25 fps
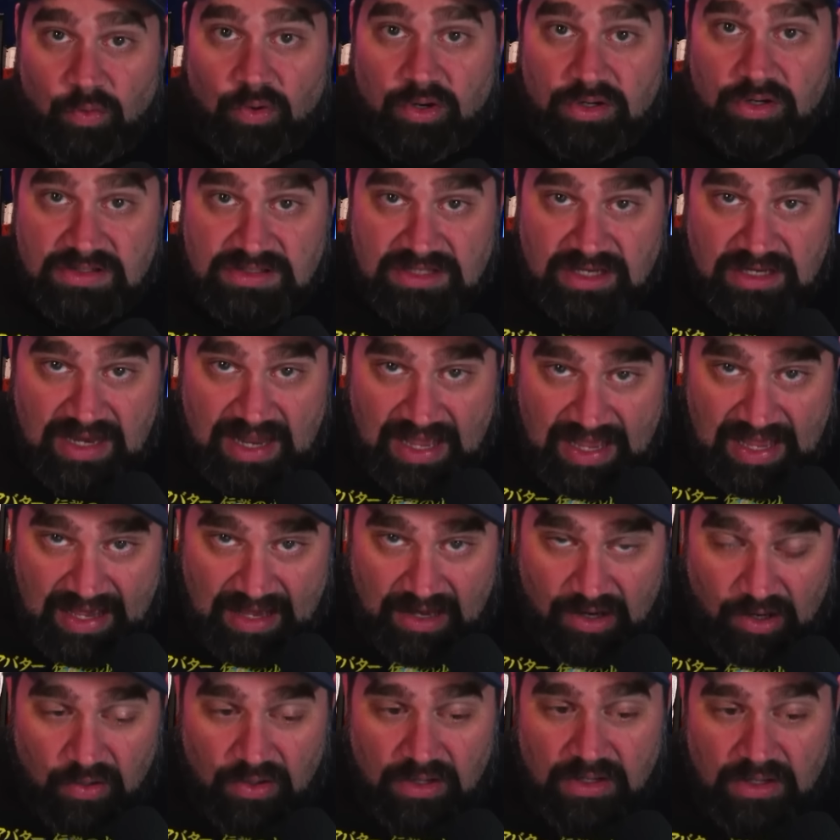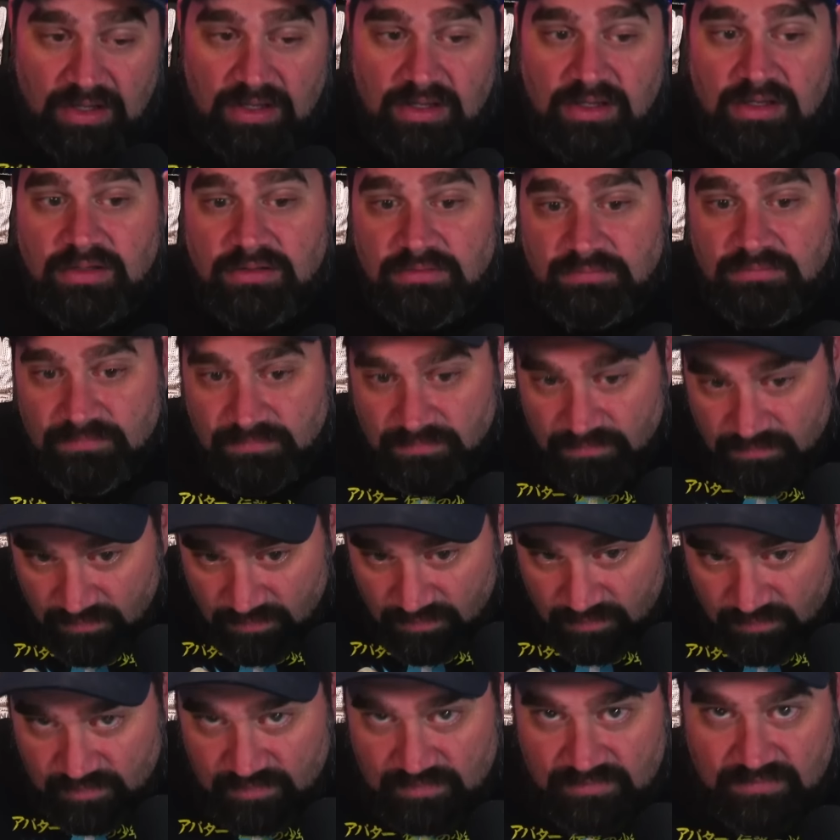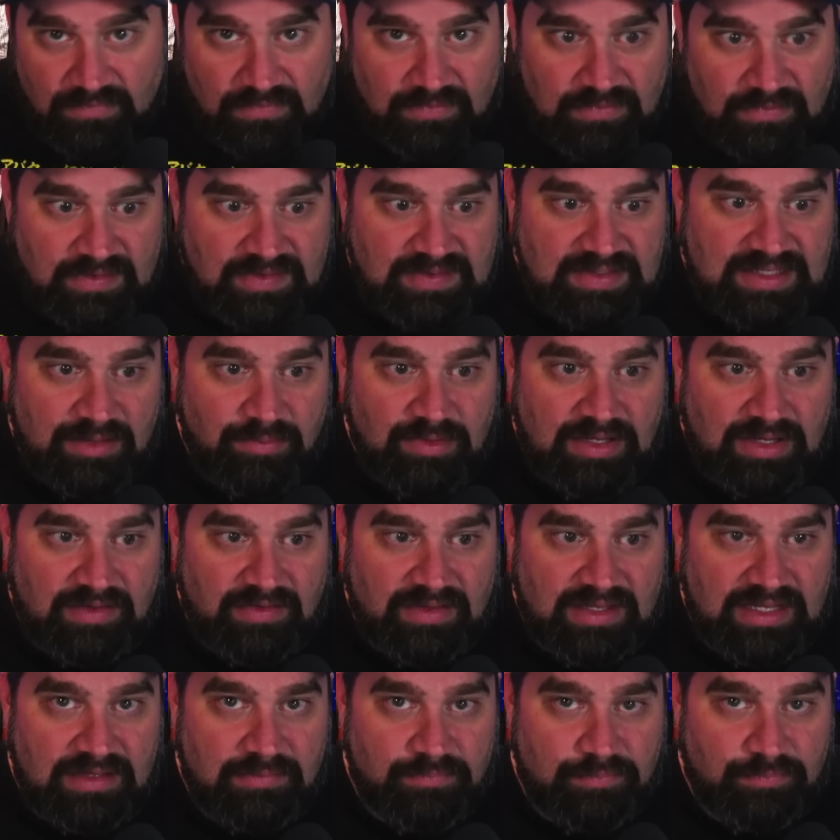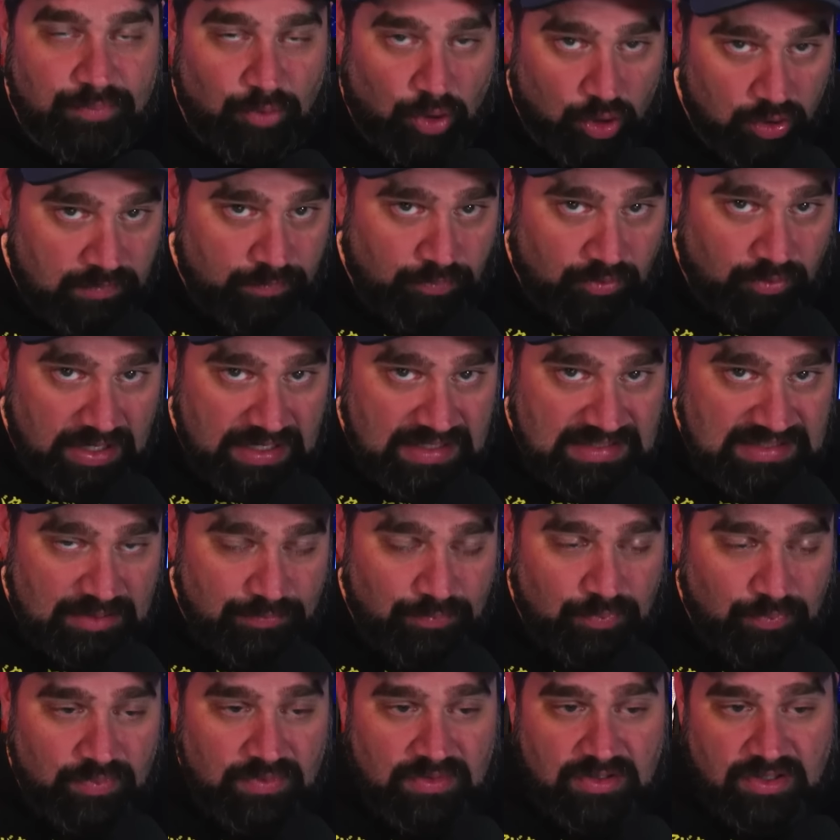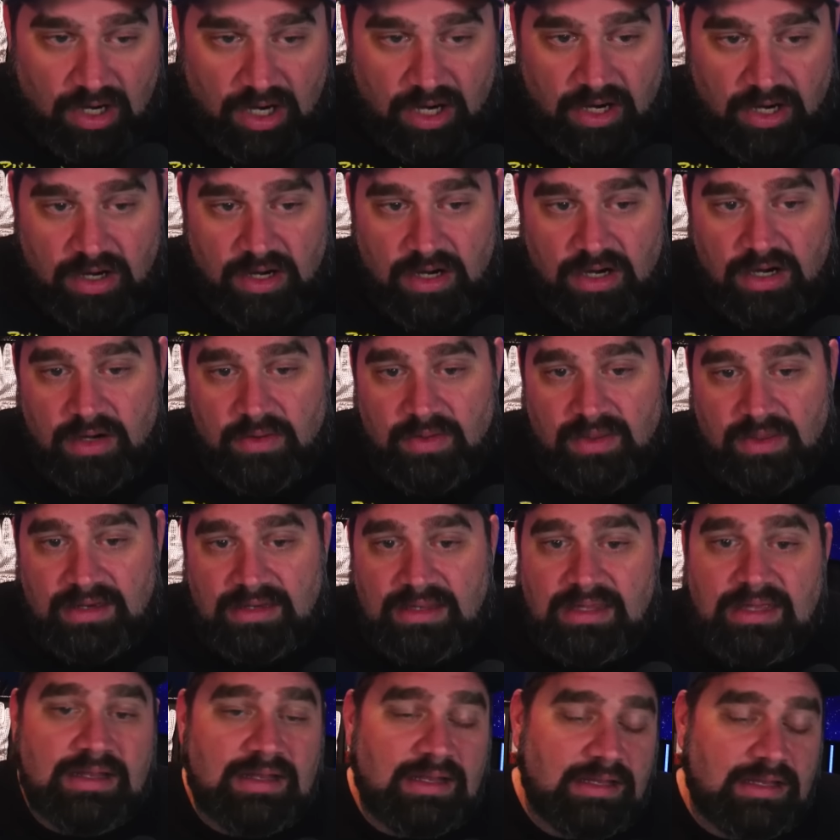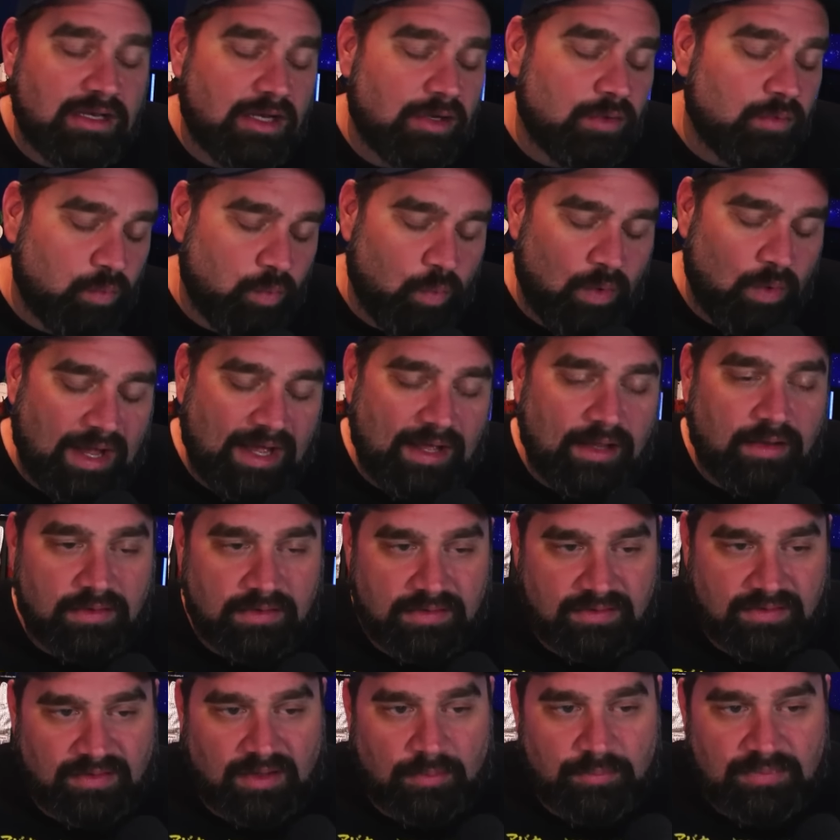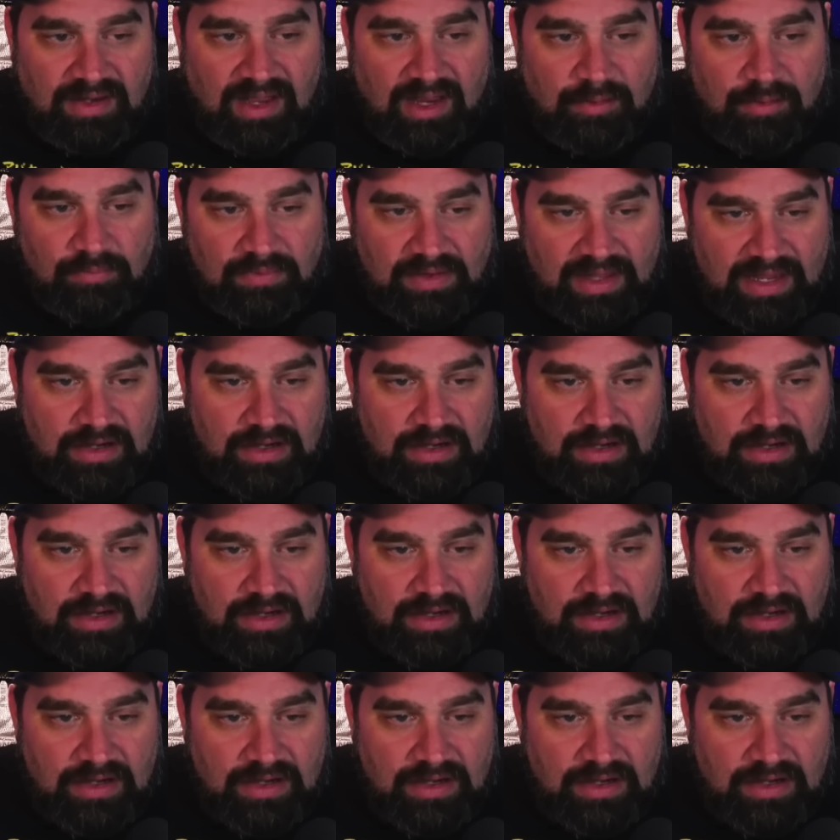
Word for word: forward to now, seemingly broke breaks up with Garner, then get you know while sometime